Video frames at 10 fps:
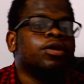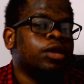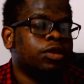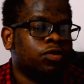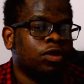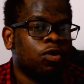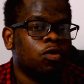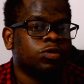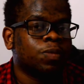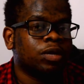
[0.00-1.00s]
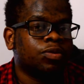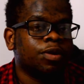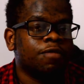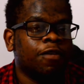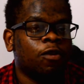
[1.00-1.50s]
It goes back to
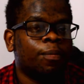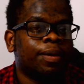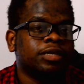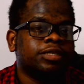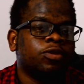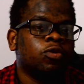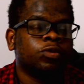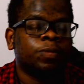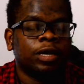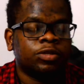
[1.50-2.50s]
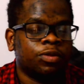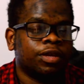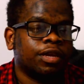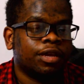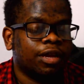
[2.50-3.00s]
developers, it goes back to
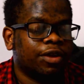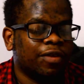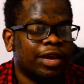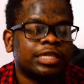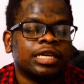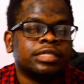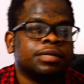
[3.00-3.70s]
the creators,